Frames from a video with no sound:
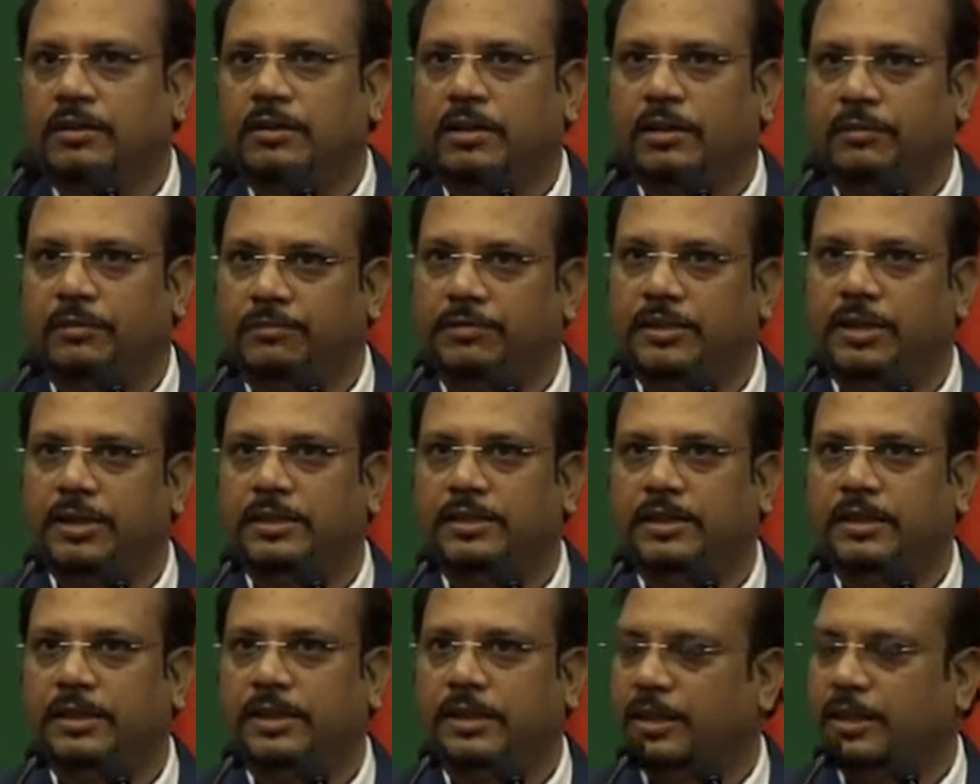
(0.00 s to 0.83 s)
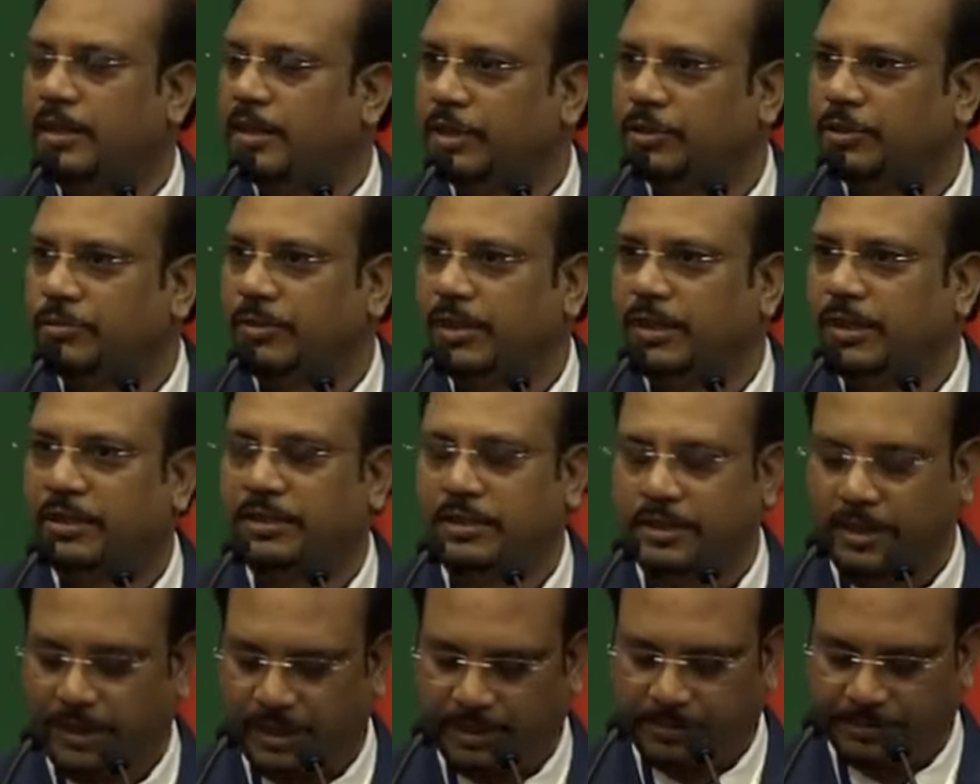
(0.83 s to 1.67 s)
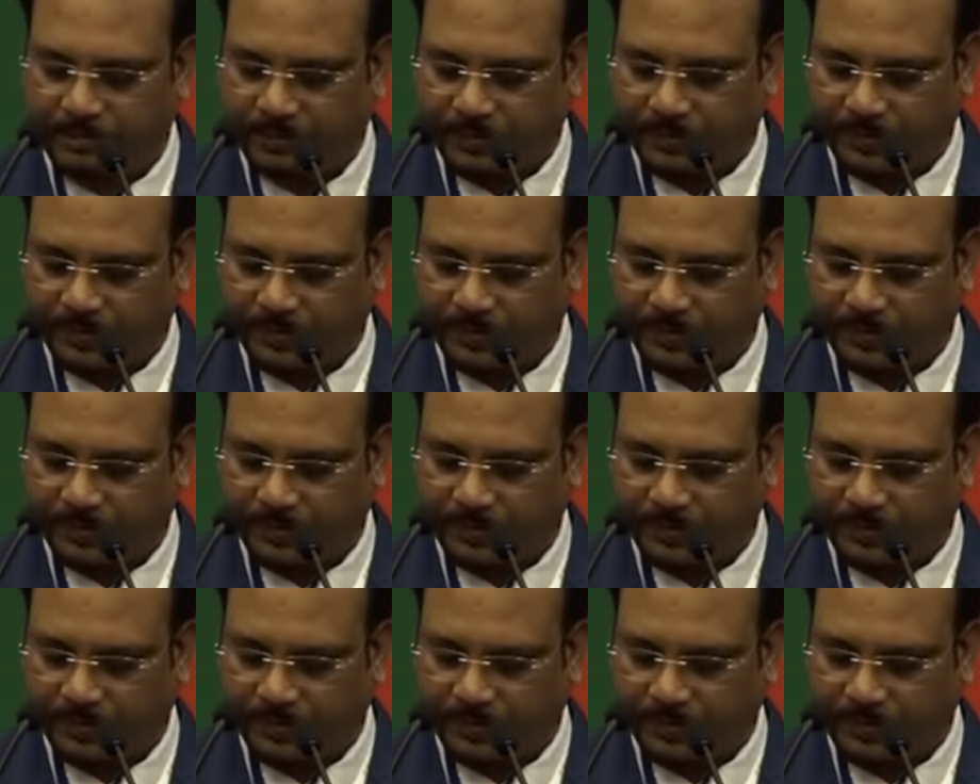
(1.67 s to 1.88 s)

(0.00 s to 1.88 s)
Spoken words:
obviously a Renedos Wellness study.